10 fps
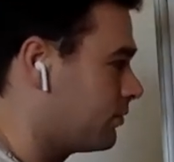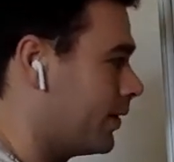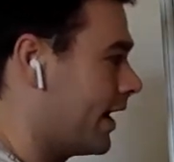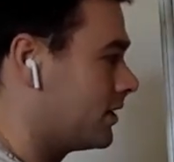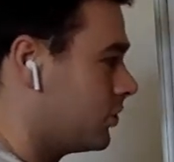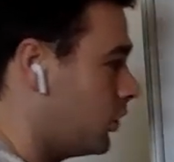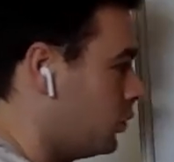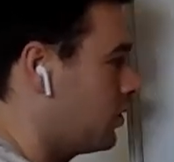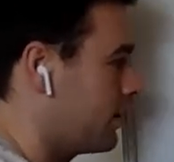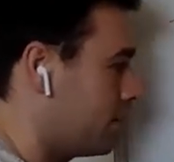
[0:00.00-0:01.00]
But if we had
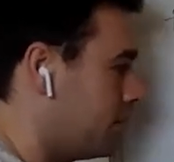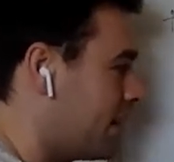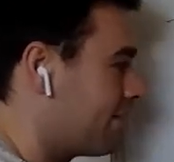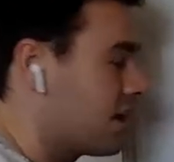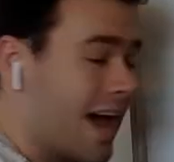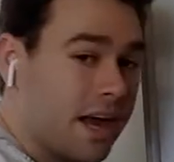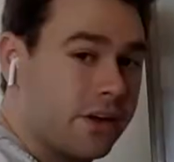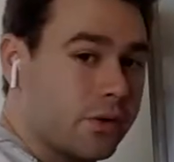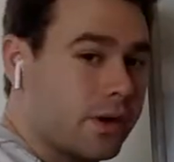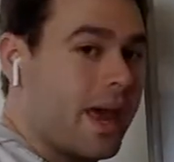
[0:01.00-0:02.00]
2, then we'd have to
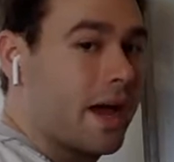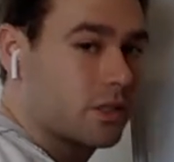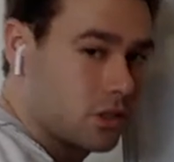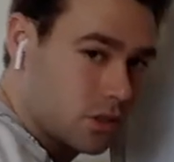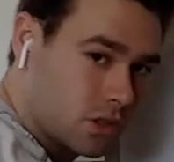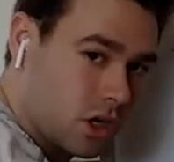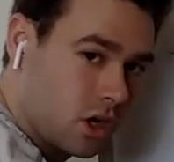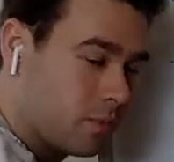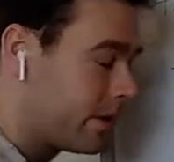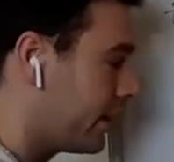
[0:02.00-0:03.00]
add to an extra
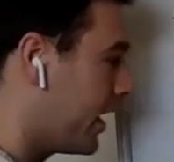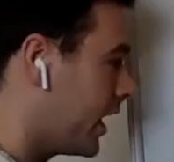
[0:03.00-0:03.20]
term.